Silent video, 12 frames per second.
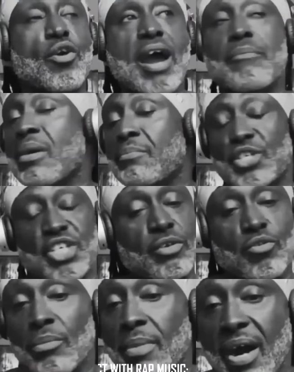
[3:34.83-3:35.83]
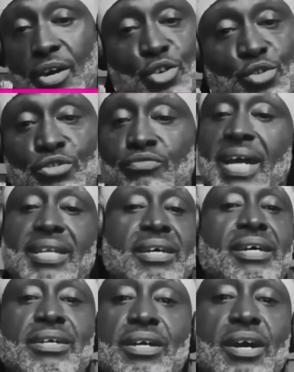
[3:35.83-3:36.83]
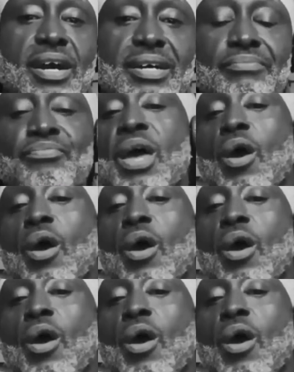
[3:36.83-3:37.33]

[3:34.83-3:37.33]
remember General Marcus was right there in the cut.